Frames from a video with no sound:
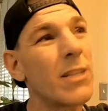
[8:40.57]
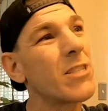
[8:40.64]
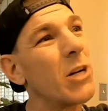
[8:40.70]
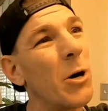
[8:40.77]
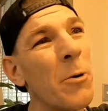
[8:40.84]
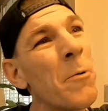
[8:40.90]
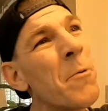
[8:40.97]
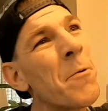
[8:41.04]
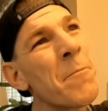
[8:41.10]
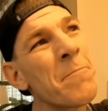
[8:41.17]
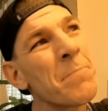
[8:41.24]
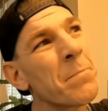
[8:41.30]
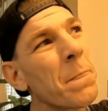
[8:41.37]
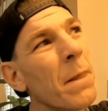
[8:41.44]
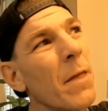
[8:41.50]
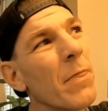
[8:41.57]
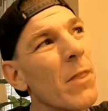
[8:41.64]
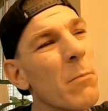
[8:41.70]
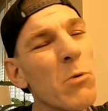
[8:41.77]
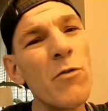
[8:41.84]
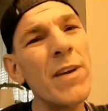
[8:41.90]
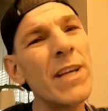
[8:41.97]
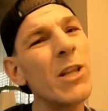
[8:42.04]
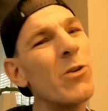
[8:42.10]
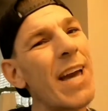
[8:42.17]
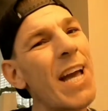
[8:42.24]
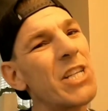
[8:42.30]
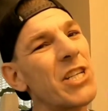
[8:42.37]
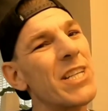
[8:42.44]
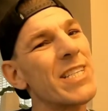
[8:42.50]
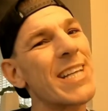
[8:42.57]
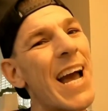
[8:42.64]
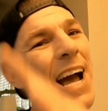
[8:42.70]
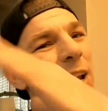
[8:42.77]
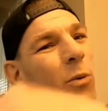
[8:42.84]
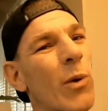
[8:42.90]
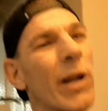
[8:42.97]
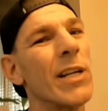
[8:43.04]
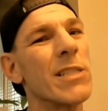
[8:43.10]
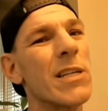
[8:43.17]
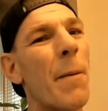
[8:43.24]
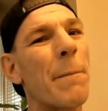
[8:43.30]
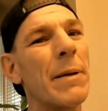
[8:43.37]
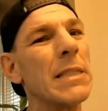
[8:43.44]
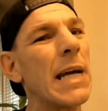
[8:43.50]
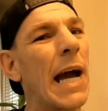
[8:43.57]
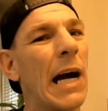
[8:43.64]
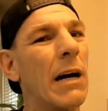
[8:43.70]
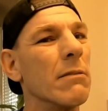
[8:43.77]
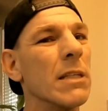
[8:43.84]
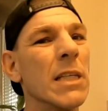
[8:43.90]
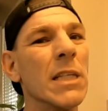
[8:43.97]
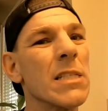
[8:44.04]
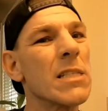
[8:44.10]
So the moving location is kind of weird. It's up and down.